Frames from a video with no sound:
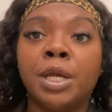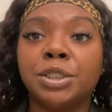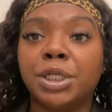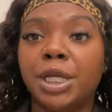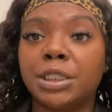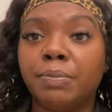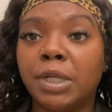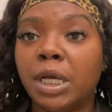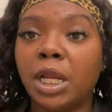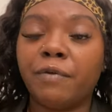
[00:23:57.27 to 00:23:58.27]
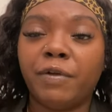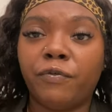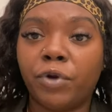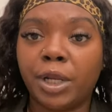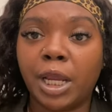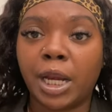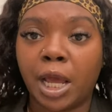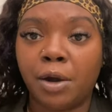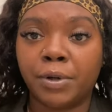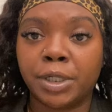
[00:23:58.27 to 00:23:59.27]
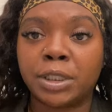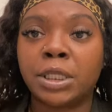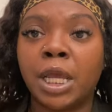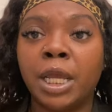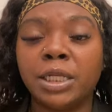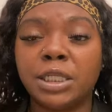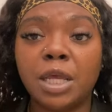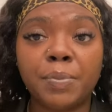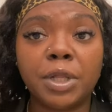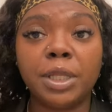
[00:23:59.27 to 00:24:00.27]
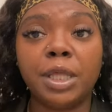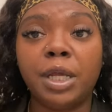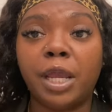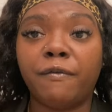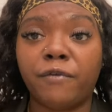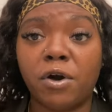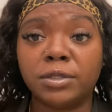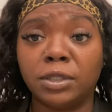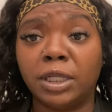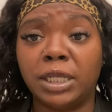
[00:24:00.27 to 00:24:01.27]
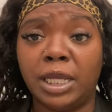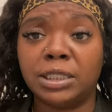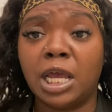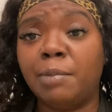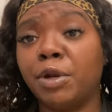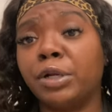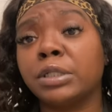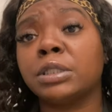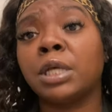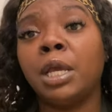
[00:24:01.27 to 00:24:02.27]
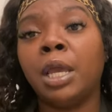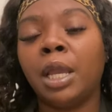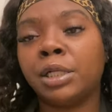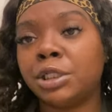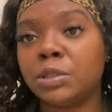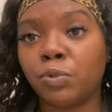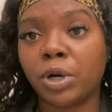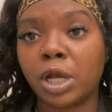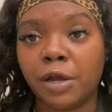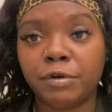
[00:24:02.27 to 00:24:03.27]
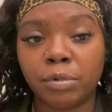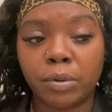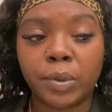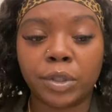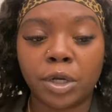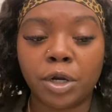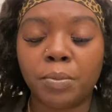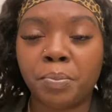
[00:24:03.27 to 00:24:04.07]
She gets them done every 48 hours. And typically it falls on the daytime nurse and she's more comfortable with her.